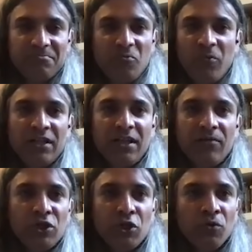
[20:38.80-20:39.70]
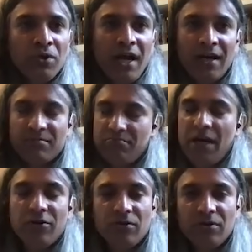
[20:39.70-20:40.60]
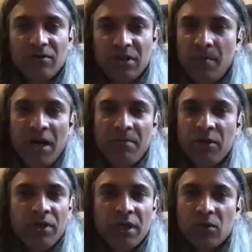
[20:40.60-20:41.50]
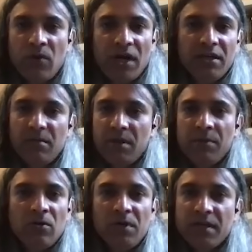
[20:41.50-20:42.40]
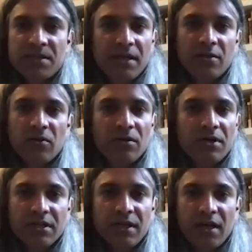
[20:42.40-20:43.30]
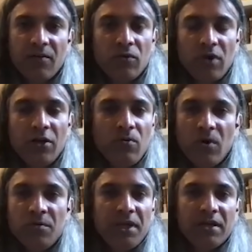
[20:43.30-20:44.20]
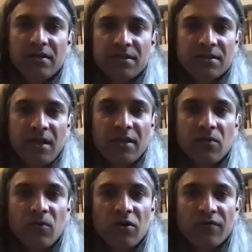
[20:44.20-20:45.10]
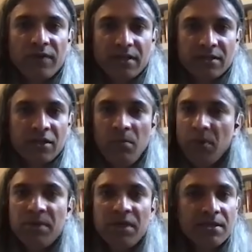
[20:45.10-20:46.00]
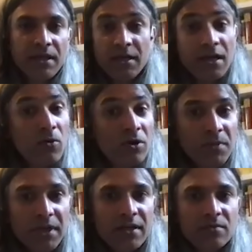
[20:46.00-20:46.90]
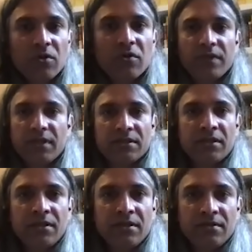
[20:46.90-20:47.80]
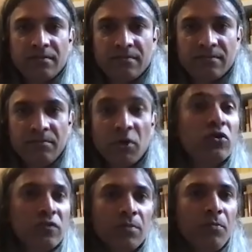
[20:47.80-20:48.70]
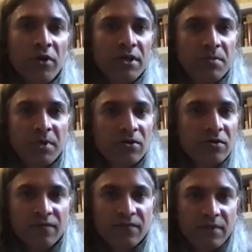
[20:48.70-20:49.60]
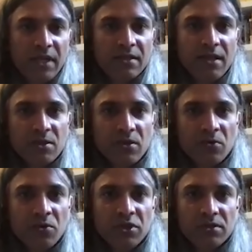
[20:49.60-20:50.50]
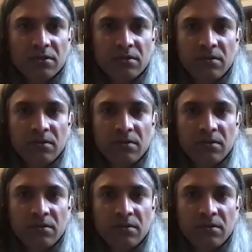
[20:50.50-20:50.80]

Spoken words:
Whether they will do that, I don't know. They might be doing it quietly. Maybe Kohli has said it already that I don't want to play this as a one-off test. Maybe he has said it, I want to play it as one-off test because of the points, because of that. That's crucial.